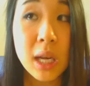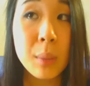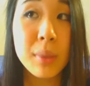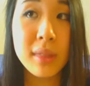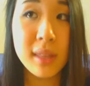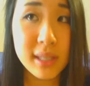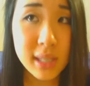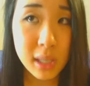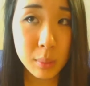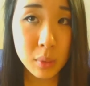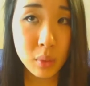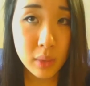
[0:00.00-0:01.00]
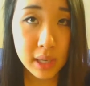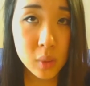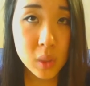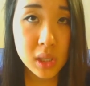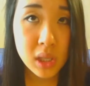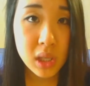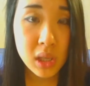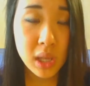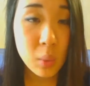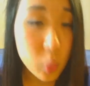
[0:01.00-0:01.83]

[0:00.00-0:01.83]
But this time around, they